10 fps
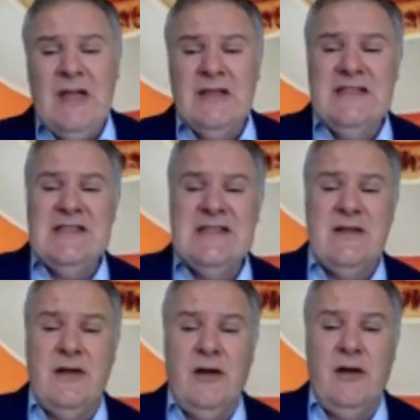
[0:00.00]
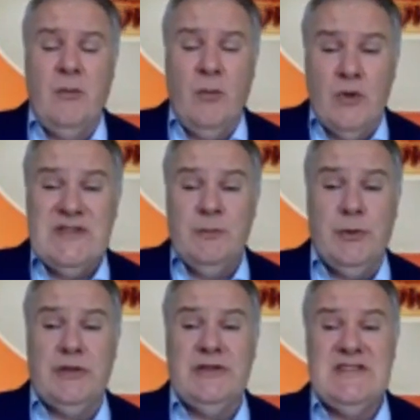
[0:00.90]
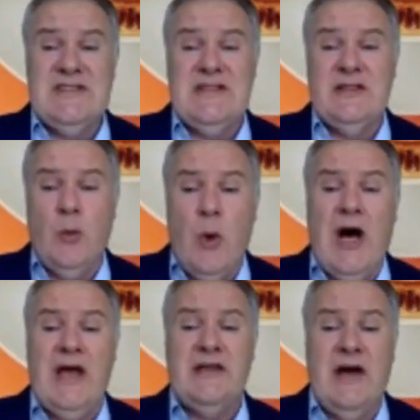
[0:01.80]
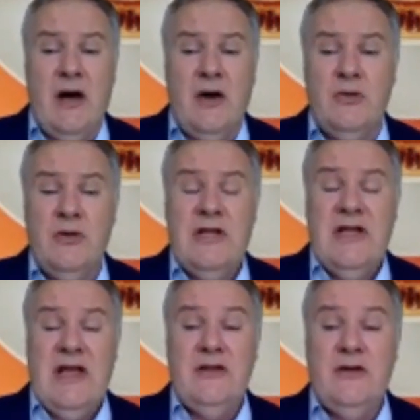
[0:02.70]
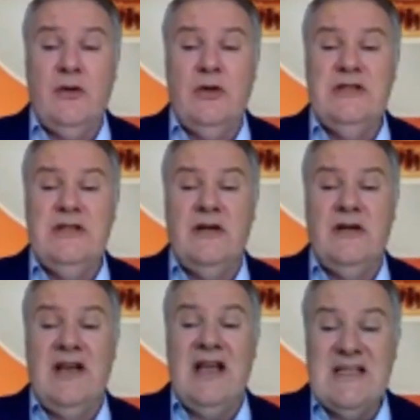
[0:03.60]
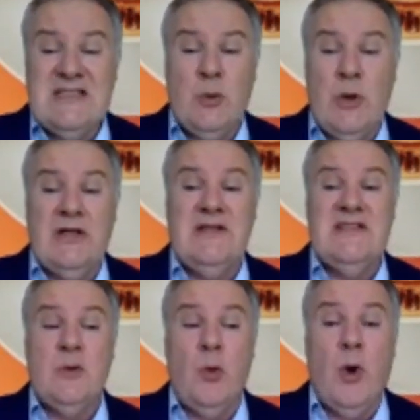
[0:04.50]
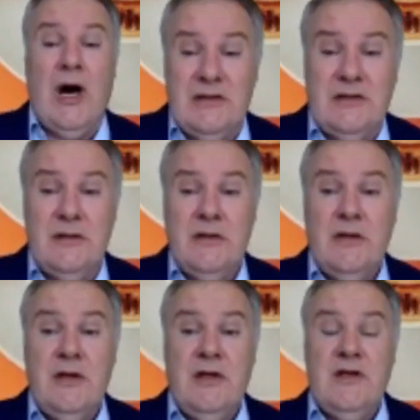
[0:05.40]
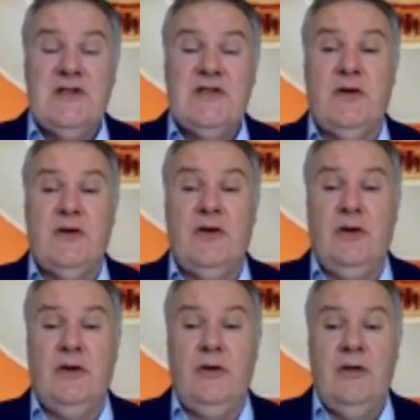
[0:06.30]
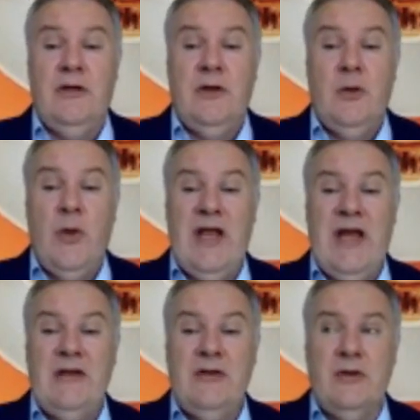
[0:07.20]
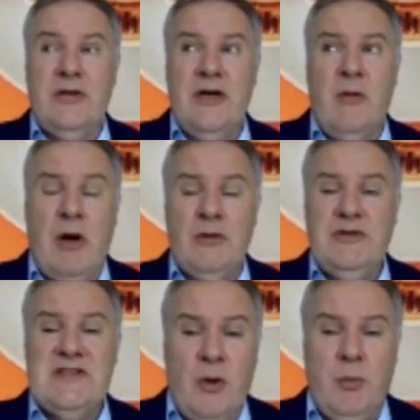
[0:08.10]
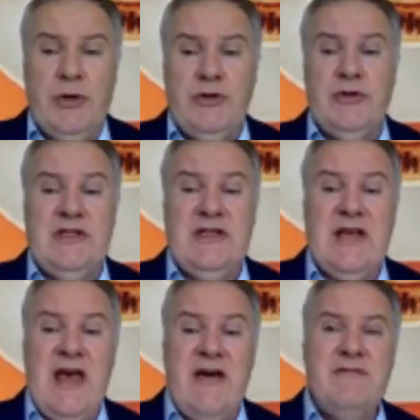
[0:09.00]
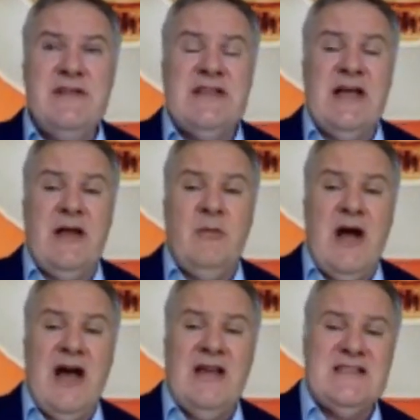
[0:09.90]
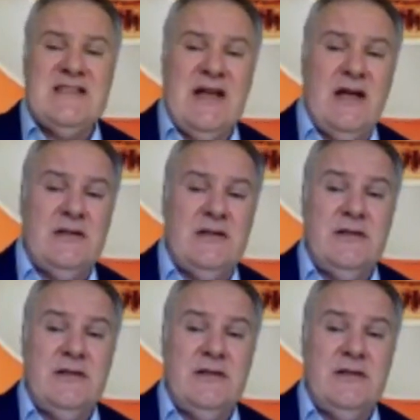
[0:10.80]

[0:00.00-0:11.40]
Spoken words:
this is the most important thing in the why and how, and only the last one is a what. So when I'm talking about this opportunity, every time I start,